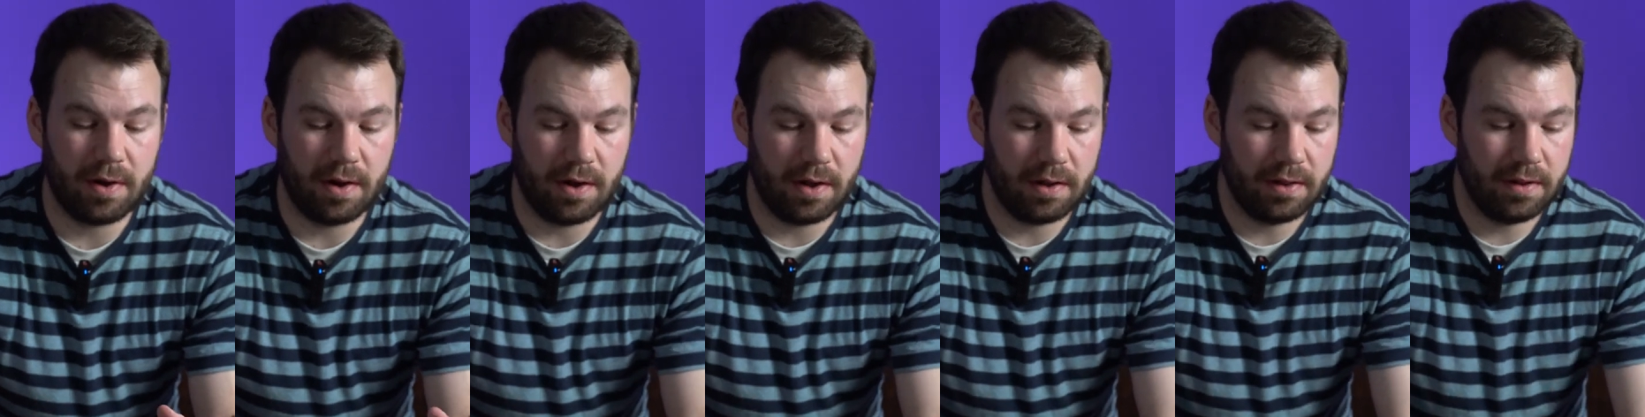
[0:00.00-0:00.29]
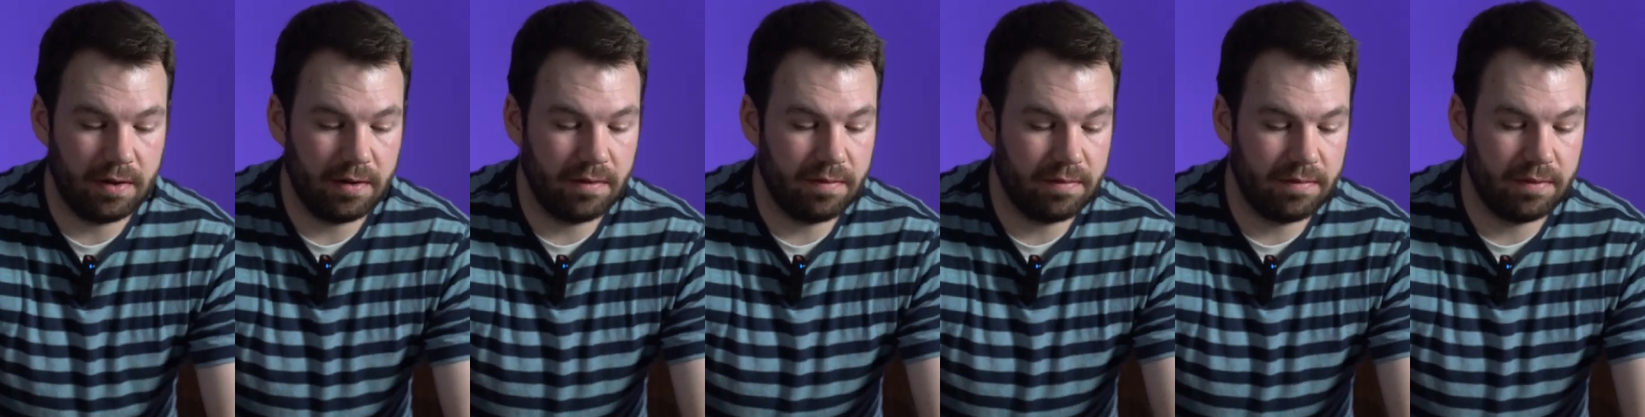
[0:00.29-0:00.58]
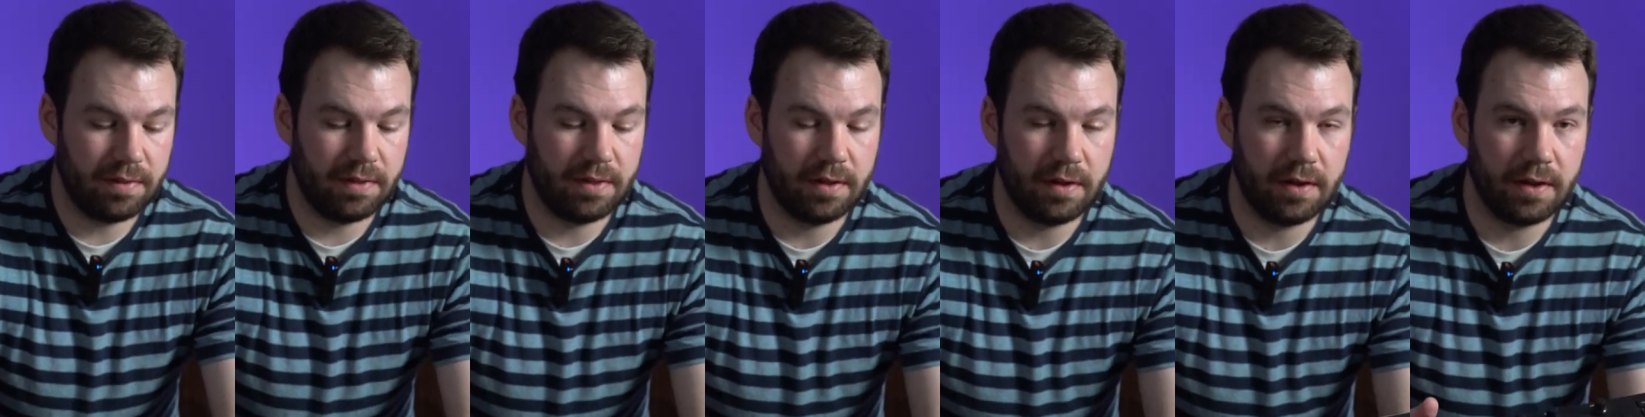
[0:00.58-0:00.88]
all
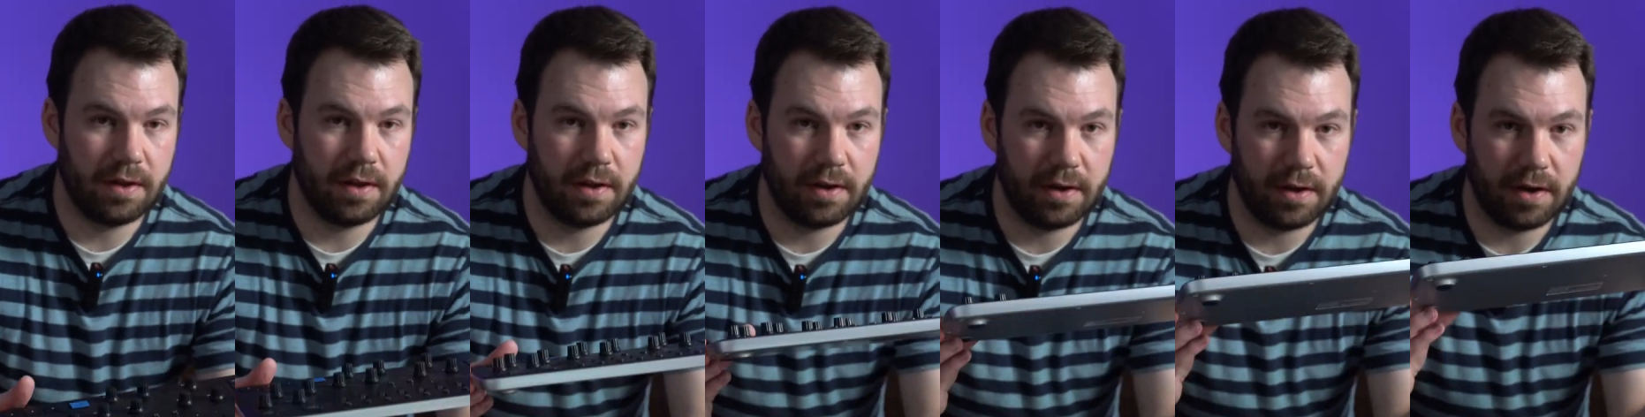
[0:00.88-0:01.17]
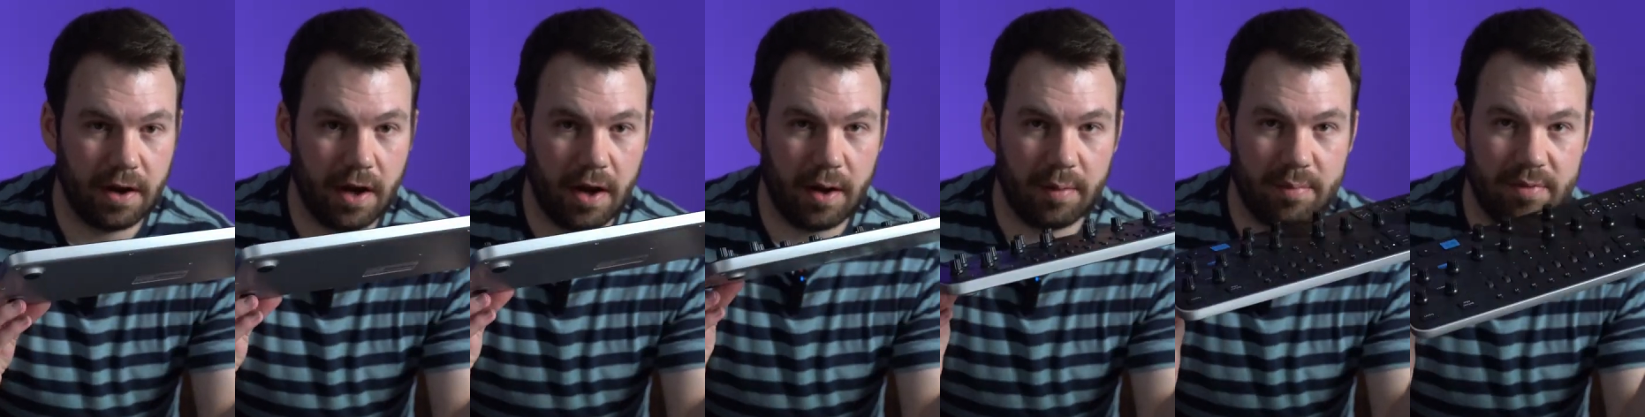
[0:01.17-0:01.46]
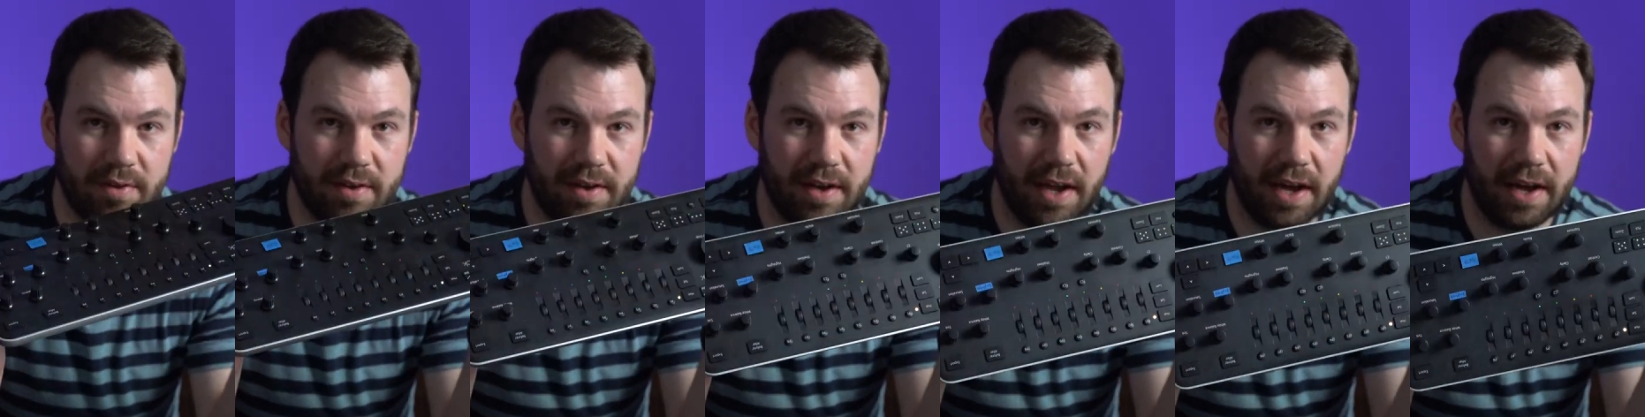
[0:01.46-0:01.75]
of the
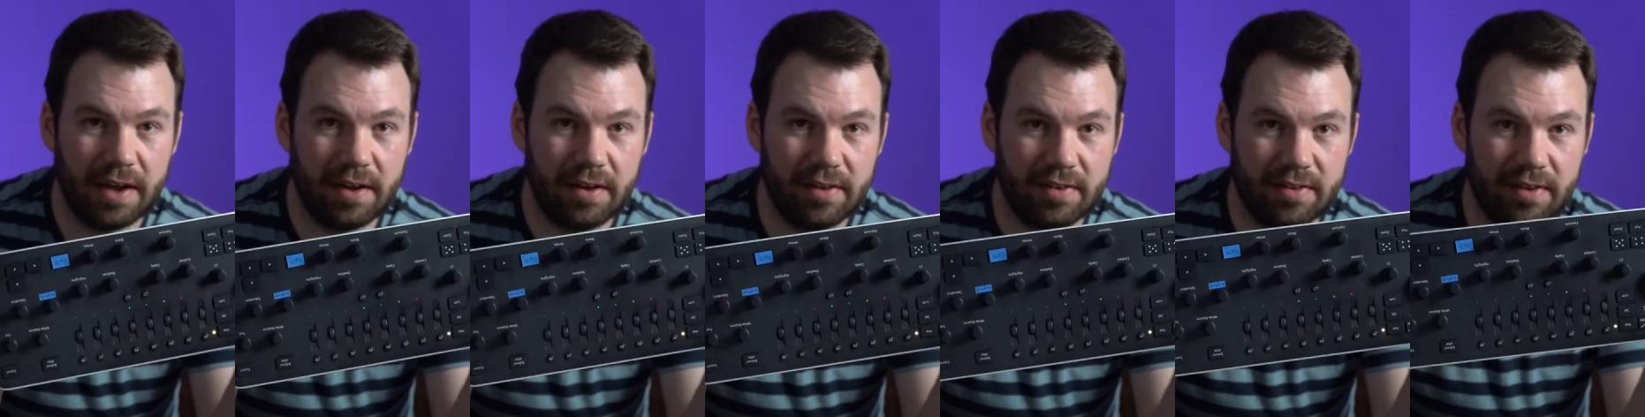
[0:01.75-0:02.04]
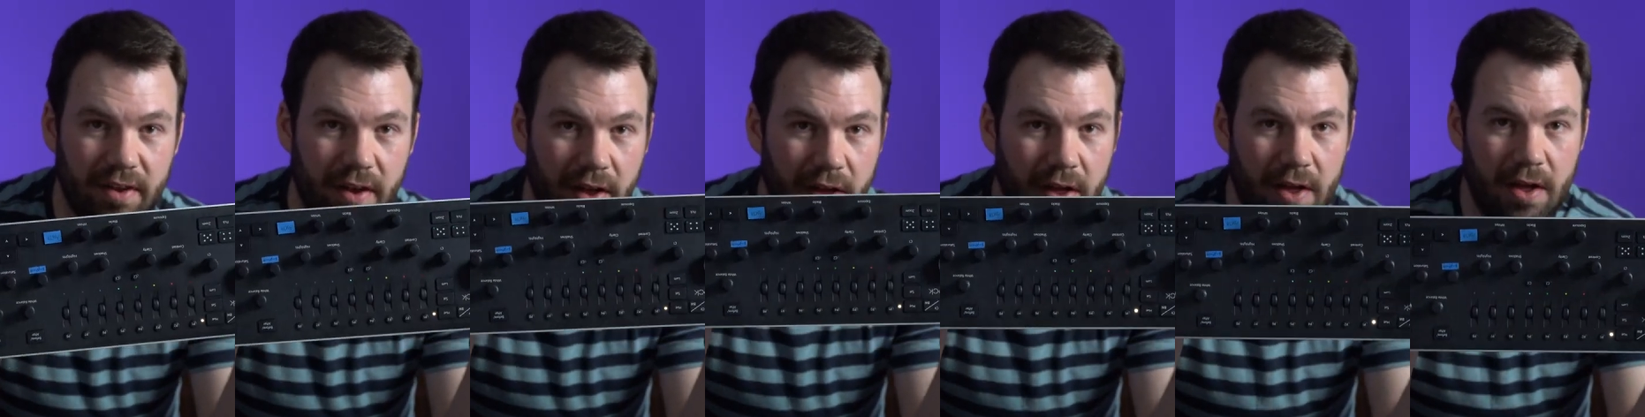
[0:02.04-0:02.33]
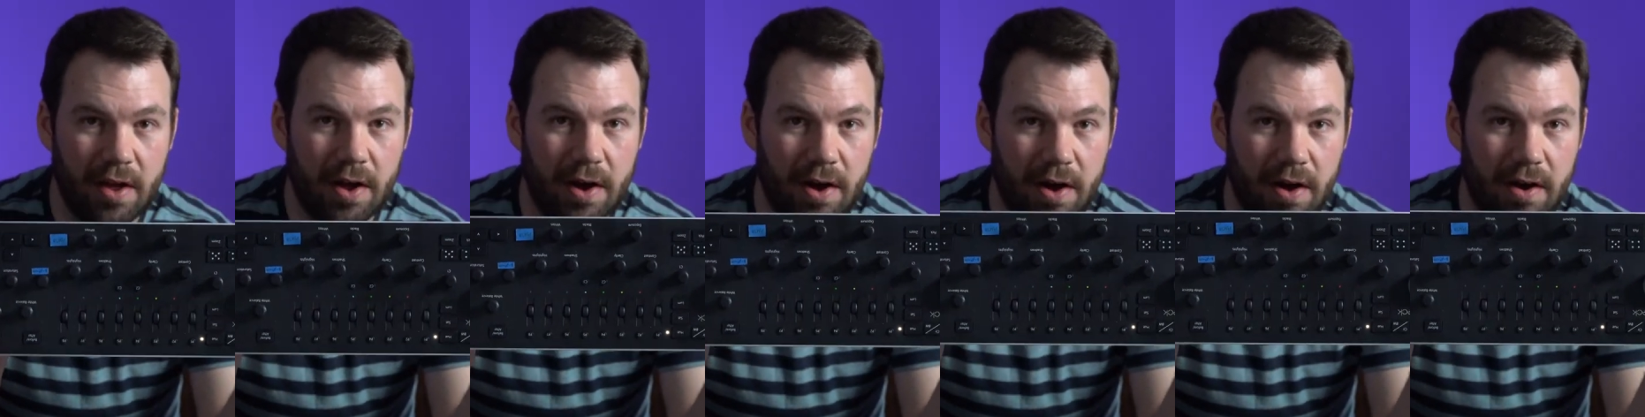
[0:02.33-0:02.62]
knobs and dials
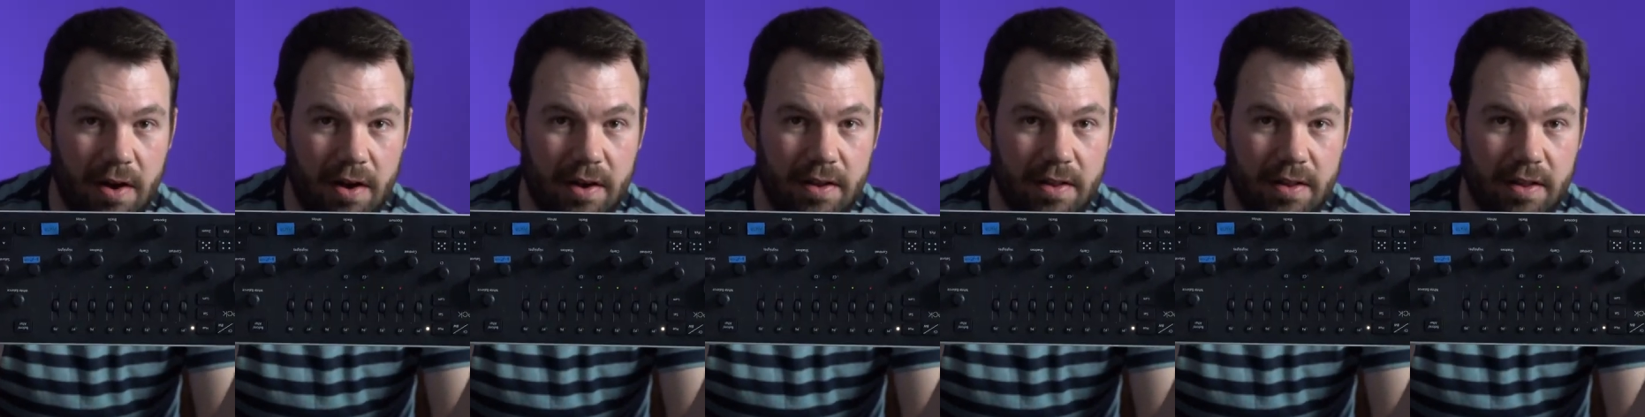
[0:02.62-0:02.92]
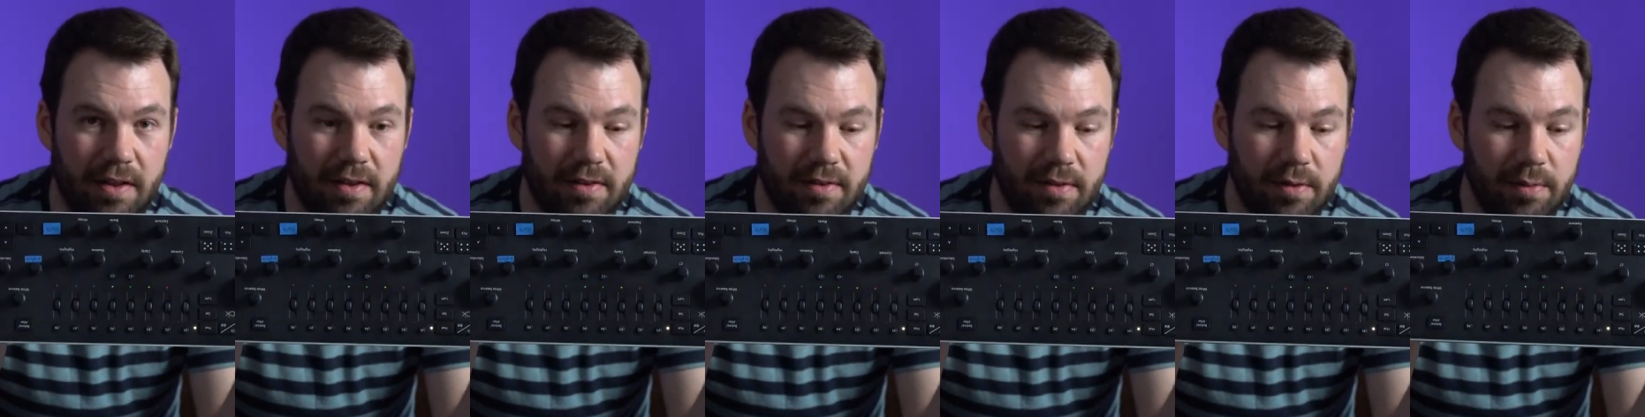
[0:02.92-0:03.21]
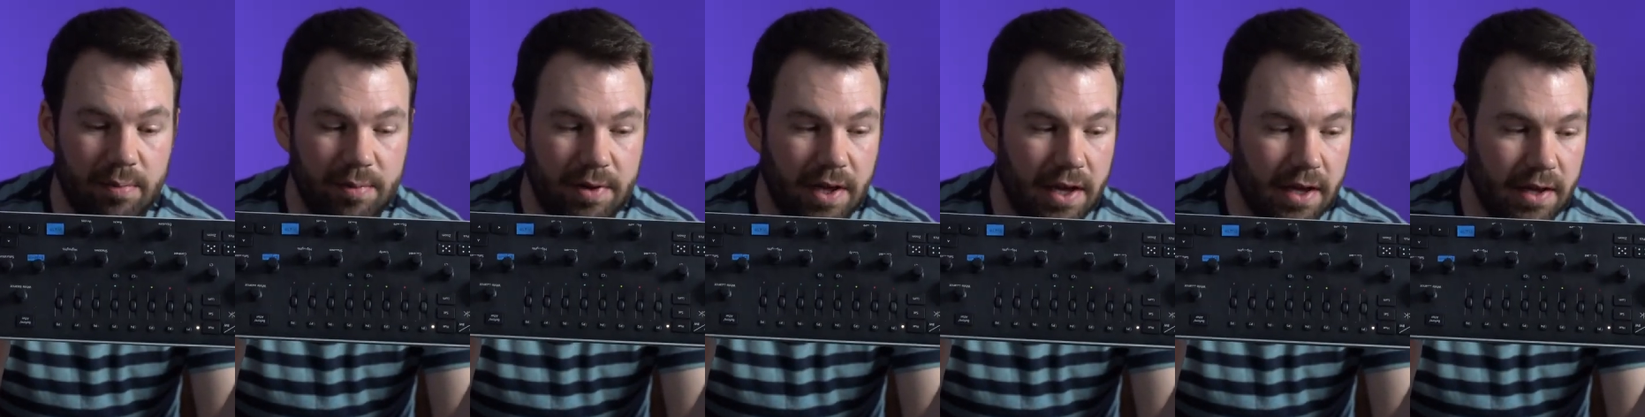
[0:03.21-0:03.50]
on this
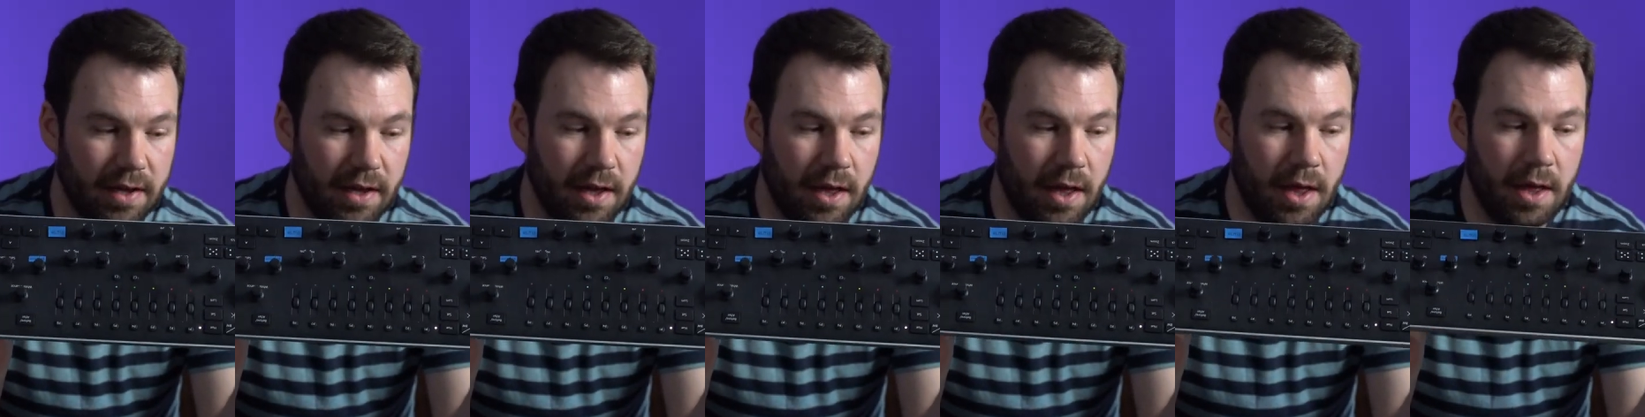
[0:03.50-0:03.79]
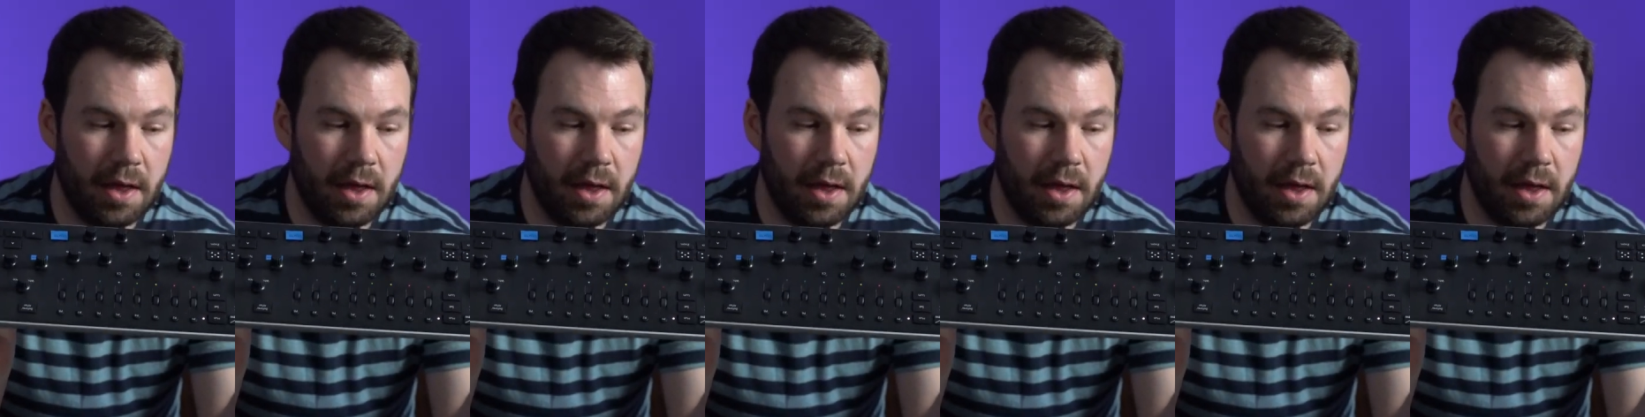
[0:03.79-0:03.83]
Loupedeck,